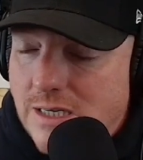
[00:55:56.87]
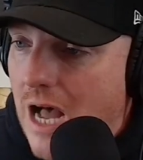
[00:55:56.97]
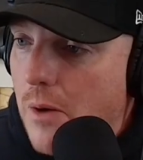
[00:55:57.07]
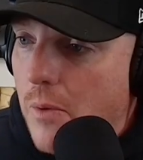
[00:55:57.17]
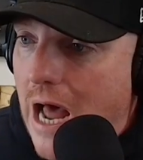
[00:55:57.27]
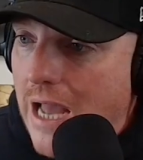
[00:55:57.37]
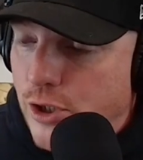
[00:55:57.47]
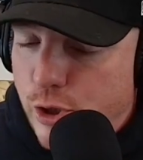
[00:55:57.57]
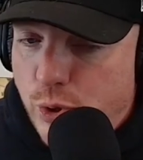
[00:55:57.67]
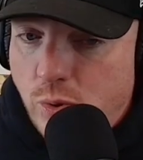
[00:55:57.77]
It's not what I
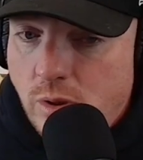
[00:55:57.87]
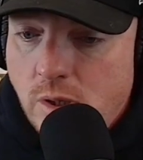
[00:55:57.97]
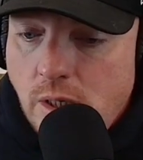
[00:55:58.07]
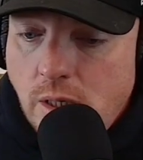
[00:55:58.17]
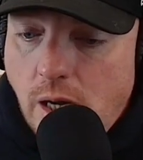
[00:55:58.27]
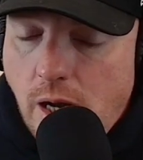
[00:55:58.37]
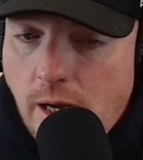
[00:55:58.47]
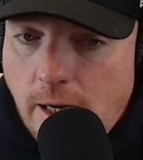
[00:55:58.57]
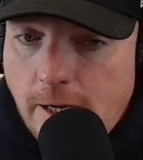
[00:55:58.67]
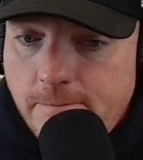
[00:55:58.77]
do.
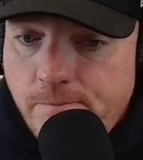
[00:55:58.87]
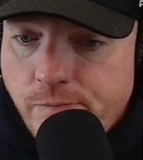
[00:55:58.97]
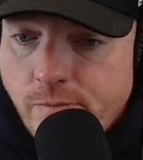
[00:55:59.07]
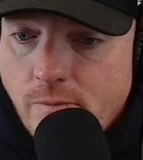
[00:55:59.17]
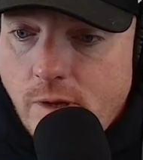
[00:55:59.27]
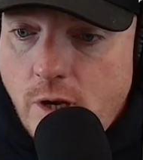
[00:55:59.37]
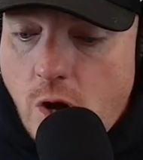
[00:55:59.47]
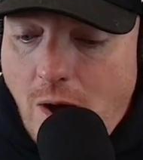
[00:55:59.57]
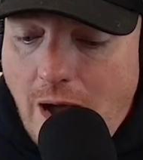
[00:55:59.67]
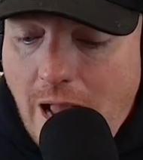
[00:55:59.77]
Mm-hmm. Um, you know,